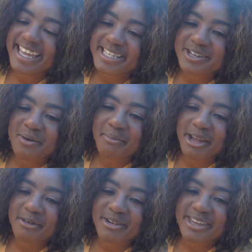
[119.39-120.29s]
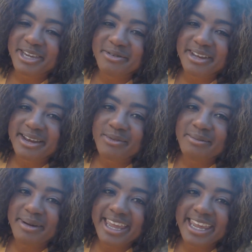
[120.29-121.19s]
it's going to be a reunion.
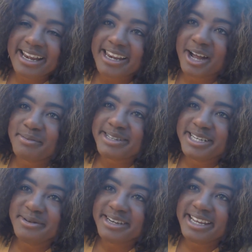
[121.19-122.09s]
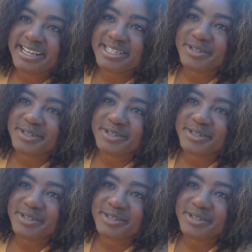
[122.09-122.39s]
We may get an opportunity